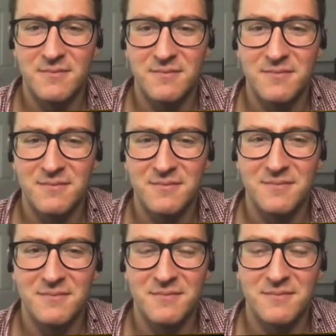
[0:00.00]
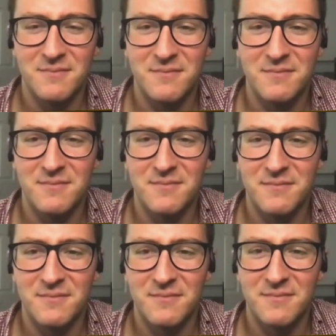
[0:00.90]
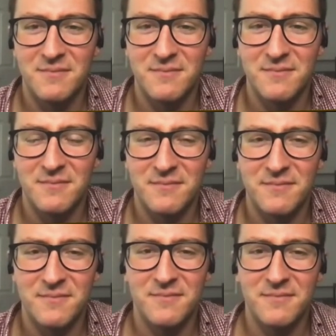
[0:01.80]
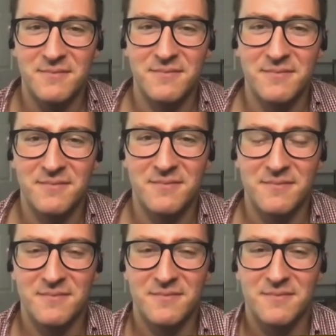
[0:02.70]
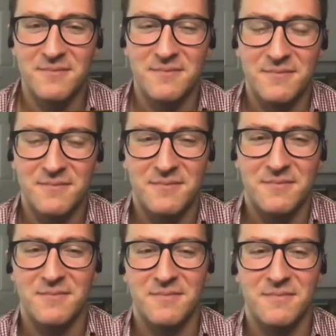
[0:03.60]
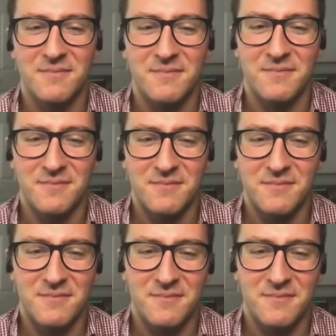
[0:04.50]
(silent)